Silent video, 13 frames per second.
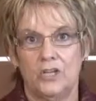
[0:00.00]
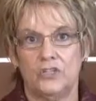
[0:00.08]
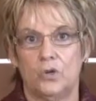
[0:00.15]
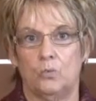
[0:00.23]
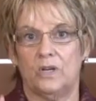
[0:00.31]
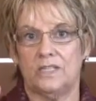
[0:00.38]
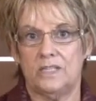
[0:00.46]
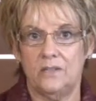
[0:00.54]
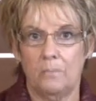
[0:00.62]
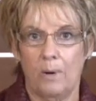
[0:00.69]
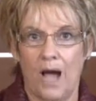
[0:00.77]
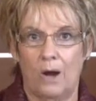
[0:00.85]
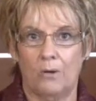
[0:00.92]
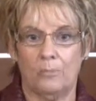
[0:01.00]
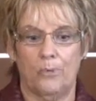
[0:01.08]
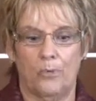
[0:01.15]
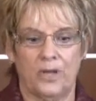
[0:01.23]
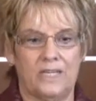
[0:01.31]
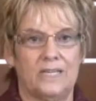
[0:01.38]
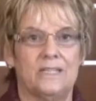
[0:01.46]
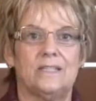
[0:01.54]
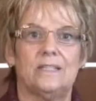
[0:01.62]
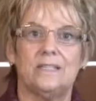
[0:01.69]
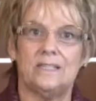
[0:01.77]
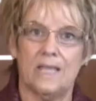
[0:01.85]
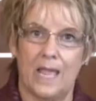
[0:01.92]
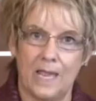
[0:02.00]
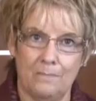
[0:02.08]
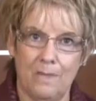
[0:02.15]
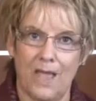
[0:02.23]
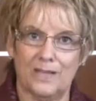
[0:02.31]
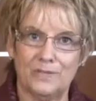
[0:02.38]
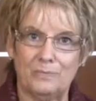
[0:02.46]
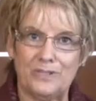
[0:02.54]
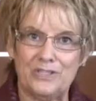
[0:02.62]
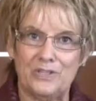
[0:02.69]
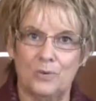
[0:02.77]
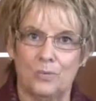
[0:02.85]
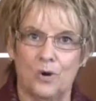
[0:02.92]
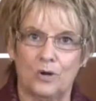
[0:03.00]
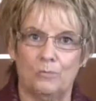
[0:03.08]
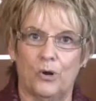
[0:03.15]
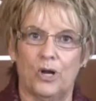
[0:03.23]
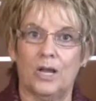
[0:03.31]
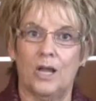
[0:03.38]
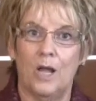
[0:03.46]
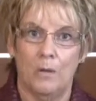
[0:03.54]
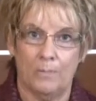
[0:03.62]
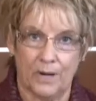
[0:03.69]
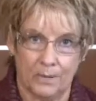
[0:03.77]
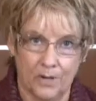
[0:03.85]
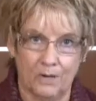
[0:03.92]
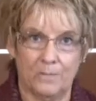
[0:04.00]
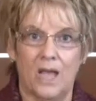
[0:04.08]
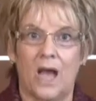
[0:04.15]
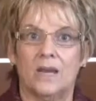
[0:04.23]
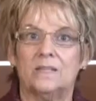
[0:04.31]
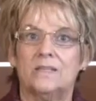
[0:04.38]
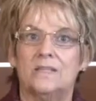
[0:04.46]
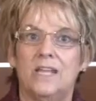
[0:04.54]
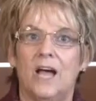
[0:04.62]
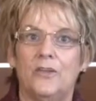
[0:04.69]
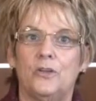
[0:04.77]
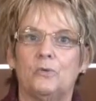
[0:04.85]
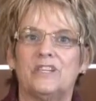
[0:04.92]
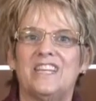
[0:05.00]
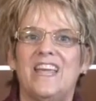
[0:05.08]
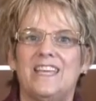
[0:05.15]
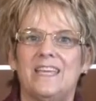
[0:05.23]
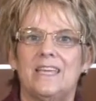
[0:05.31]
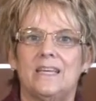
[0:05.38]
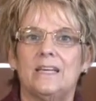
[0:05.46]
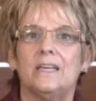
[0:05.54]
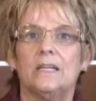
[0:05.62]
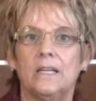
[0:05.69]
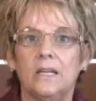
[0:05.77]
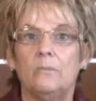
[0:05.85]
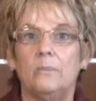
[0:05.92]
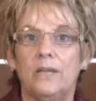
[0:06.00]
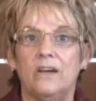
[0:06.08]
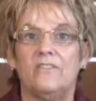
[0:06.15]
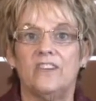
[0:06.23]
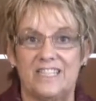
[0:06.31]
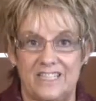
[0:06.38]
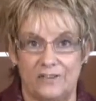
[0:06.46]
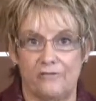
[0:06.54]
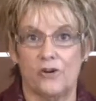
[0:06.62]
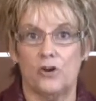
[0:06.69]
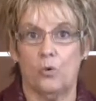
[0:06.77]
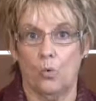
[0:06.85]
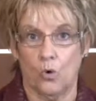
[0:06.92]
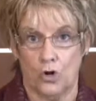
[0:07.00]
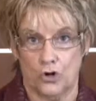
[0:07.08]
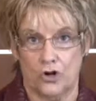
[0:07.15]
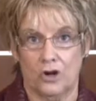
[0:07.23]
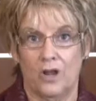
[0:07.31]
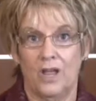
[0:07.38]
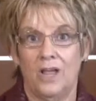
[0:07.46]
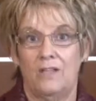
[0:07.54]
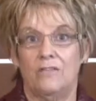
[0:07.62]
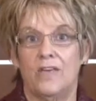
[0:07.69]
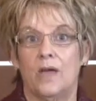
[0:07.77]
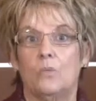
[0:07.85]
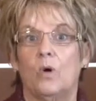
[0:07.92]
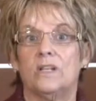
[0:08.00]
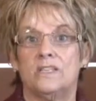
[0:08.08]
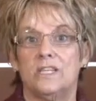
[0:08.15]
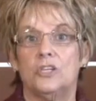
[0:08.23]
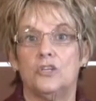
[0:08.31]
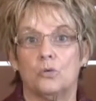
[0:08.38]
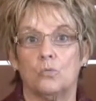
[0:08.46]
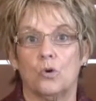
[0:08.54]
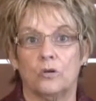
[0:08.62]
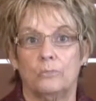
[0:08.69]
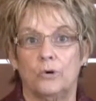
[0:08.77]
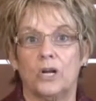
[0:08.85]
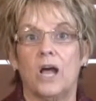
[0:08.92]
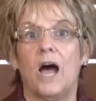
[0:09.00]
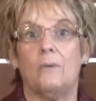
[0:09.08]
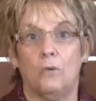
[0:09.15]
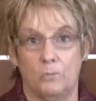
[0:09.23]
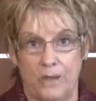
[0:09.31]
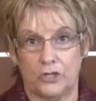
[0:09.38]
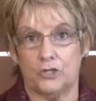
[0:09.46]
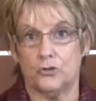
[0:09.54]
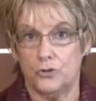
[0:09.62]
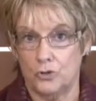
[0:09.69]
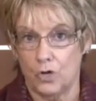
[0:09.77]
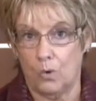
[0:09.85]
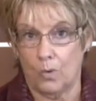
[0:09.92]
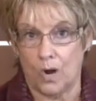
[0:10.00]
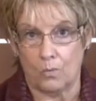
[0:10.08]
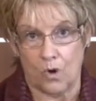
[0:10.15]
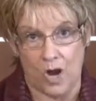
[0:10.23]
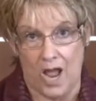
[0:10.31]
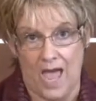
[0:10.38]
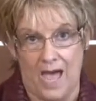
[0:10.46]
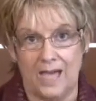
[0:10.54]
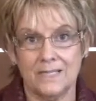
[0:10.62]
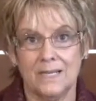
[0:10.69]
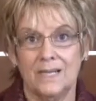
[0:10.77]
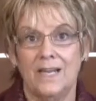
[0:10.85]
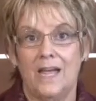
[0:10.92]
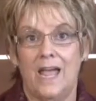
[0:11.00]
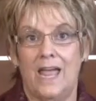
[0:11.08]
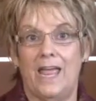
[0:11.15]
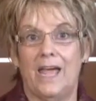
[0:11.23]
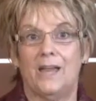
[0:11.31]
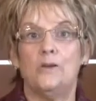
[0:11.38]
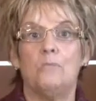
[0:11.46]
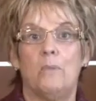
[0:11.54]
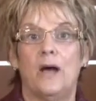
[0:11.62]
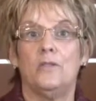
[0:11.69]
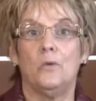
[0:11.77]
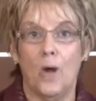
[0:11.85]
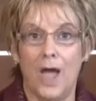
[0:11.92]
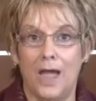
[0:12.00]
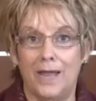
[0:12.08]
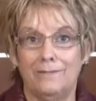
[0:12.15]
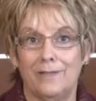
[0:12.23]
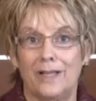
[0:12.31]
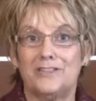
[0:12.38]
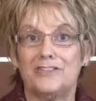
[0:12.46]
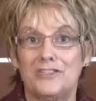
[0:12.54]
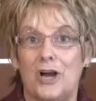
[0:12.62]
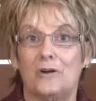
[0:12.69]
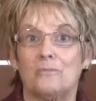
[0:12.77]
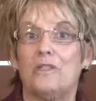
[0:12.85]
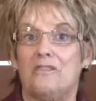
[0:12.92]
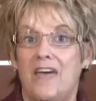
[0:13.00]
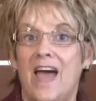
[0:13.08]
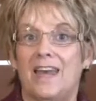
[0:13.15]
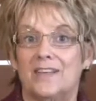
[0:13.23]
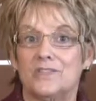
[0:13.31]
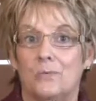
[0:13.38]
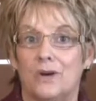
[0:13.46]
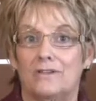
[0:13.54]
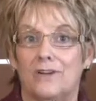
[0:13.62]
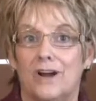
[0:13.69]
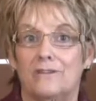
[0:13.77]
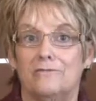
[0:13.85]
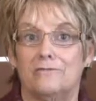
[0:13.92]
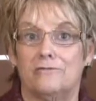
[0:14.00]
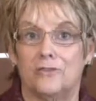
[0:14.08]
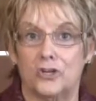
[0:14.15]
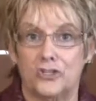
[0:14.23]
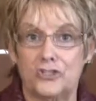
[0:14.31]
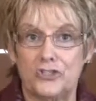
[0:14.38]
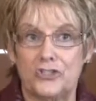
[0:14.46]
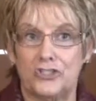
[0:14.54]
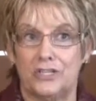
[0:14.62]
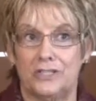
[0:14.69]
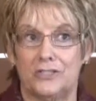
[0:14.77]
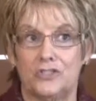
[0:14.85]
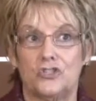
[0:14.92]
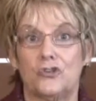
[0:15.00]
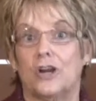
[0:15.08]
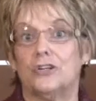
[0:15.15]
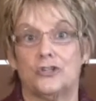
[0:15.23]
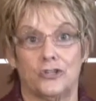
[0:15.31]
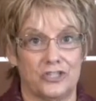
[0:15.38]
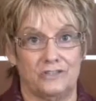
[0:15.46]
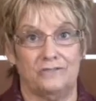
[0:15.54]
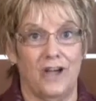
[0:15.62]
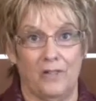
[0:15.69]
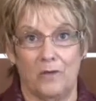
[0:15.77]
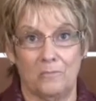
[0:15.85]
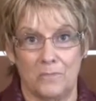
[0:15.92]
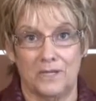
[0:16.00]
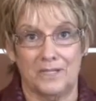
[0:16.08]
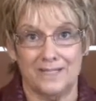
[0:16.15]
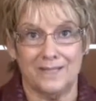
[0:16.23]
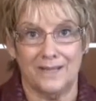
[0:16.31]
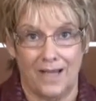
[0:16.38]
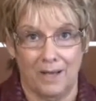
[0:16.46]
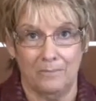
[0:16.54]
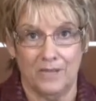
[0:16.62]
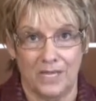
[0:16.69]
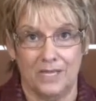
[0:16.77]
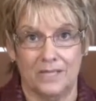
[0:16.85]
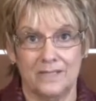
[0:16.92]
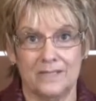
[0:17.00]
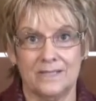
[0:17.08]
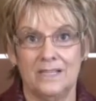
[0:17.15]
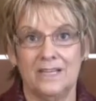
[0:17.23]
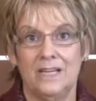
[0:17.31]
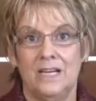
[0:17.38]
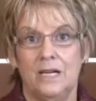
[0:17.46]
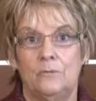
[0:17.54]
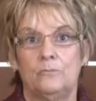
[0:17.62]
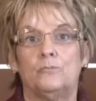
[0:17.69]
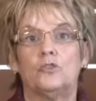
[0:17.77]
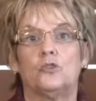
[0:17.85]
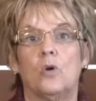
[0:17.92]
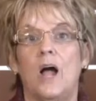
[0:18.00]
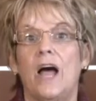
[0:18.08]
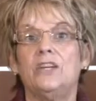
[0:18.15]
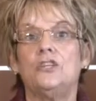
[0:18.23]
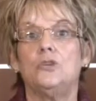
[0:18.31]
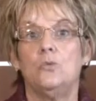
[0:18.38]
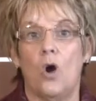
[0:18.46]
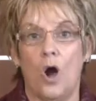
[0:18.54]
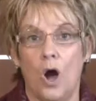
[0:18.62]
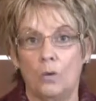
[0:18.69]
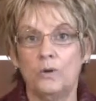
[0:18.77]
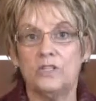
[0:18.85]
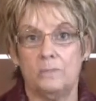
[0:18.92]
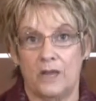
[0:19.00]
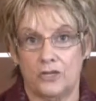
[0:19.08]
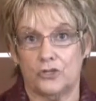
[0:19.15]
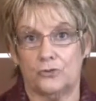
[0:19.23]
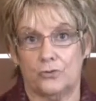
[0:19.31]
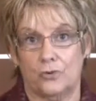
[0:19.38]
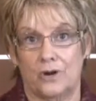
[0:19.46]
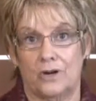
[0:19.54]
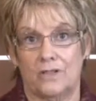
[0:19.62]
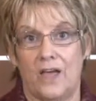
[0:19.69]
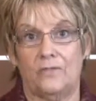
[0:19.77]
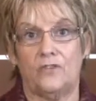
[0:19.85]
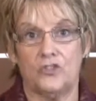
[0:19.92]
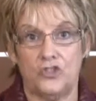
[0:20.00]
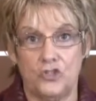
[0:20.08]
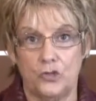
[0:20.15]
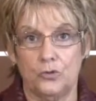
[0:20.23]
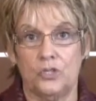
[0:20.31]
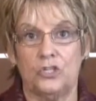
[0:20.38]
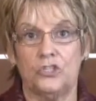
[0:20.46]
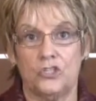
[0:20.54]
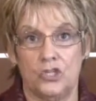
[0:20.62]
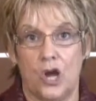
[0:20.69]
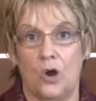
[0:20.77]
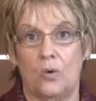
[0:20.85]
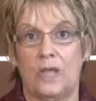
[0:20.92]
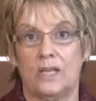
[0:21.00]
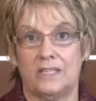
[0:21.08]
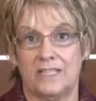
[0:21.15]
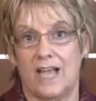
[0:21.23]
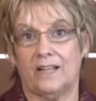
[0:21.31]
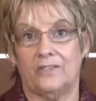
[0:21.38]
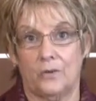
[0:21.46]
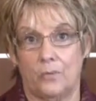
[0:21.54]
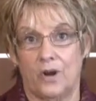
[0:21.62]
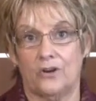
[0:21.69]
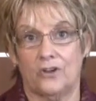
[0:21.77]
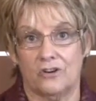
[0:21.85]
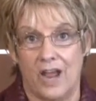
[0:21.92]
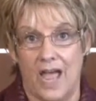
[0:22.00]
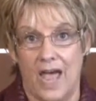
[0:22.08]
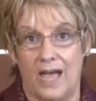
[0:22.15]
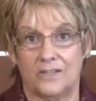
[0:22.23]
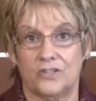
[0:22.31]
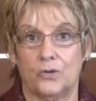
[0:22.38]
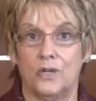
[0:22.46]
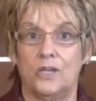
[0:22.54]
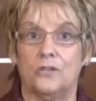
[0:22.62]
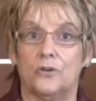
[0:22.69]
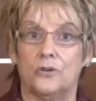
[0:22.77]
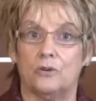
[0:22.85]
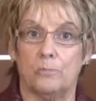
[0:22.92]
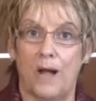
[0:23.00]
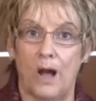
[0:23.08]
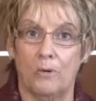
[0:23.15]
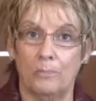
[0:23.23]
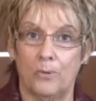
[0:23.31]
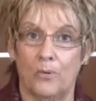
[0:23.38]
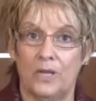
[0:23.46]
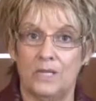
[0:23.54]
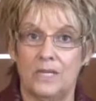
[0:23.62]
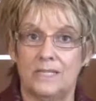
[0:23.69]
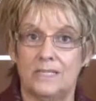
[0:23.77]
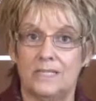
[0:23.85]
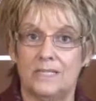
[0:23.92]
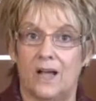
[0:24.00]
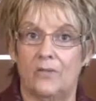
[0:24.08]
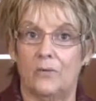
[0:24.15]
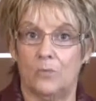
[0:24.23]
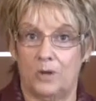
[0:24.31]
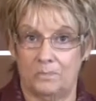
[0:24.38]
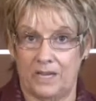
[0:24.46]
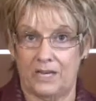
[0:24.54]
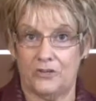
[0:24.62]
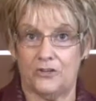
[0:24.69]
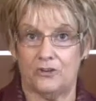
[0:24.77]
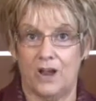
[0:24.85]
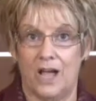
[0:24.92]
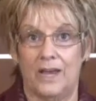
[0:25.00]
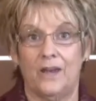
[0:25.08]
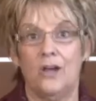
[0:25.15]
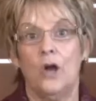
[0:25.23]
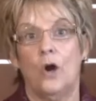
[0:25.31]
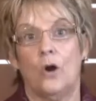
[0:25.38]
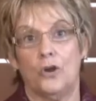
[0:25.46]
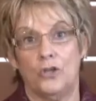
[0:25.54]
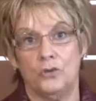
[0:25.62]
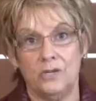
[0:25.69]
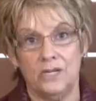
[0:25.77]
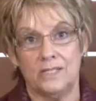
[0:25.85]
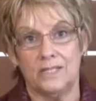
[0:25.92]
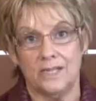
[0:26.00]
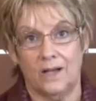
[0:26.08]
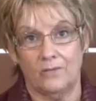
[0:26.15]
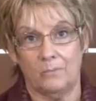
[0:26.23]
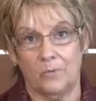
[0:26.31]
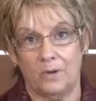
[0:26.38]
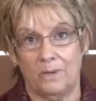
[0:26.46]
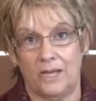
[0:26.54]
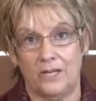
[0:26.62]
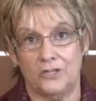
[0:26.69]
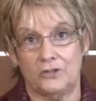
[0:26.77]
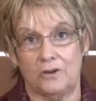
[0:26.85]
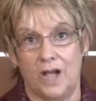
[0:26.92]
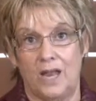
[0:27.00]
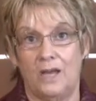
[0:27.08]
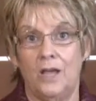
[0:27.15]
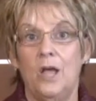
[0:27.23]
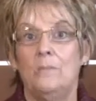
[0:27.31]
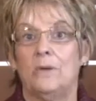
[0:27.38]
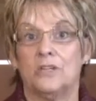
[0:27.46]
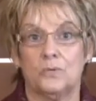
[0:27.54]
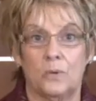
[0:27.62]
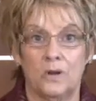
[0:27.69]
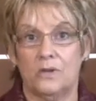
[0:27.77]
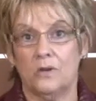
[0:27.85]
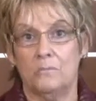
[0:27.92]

So what's in the PowerPoint is the same as what's in the workbook, but I'm going to be honest and tell you we're taking it in a little bit of a different order than what's in your workbook. I will make sure you know where we're at. And by the way, let's start with that as one of our first instructor development hints. Try to always make sure that the students know exactly where you're at. So either your PowerPoint needs to tell them what page you're on, or you need to tell them what page you're on. Because one of the